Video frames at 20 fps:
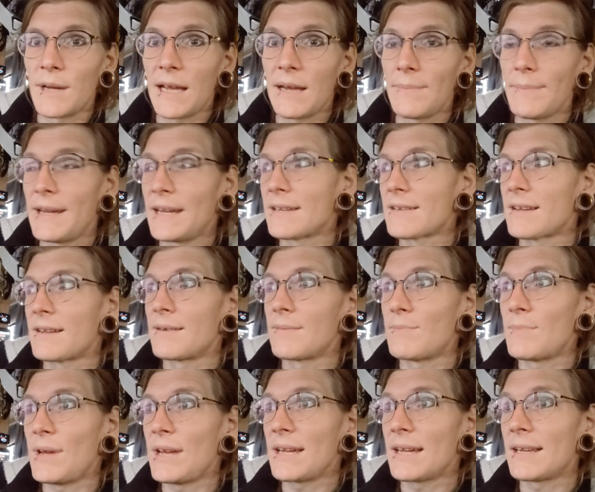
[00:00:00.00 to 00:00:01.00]
and make
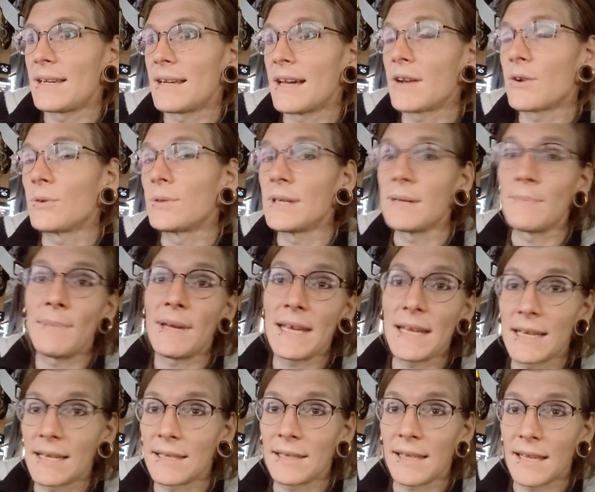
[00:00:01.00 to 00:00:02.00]
it not only make
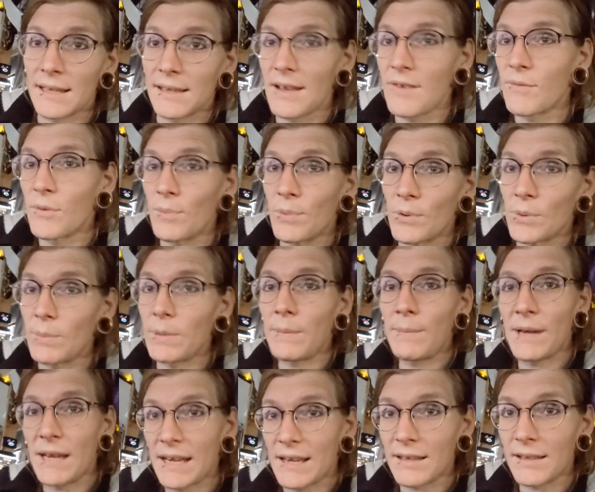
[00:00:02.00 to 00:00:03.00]
it like livable but
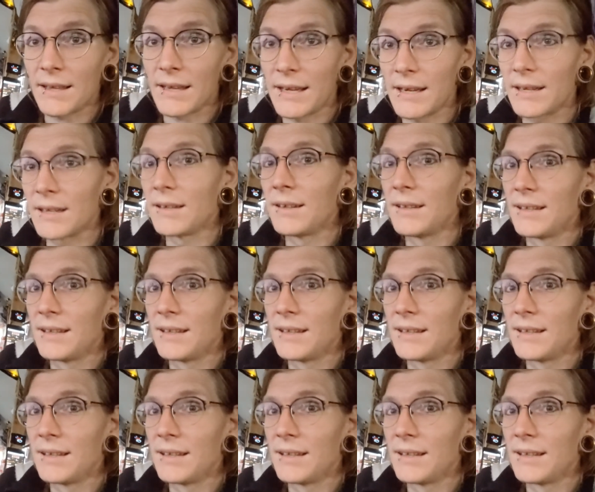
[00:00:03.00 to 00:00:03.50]
make it like